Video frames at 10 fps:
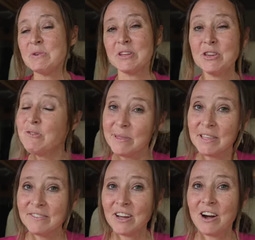Whether you've been
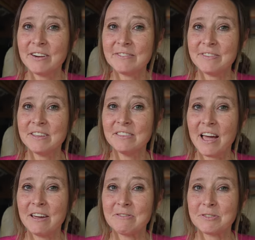living RV
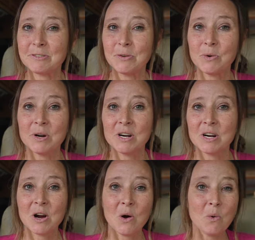life
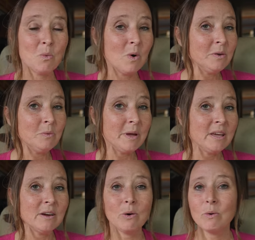for 1
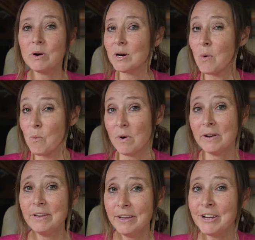week or 1
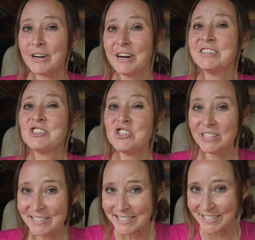year,
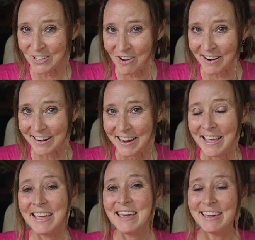chances are,
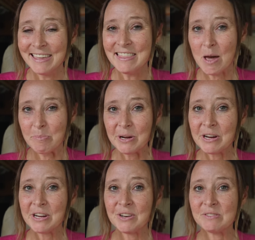in that
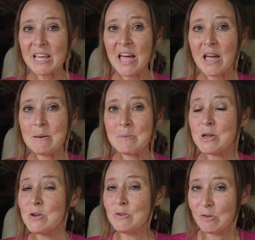period of time,
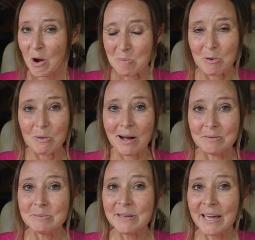you've
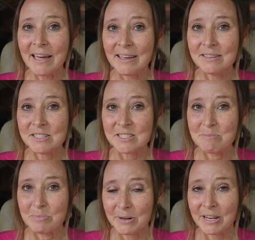probably had
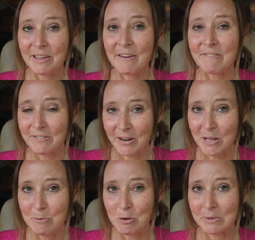some pretty
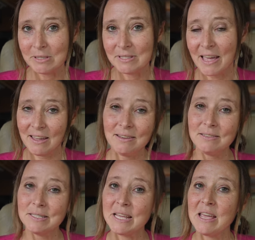funny moments
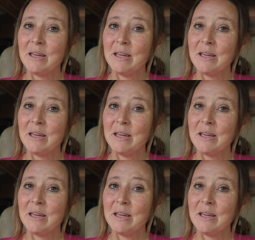and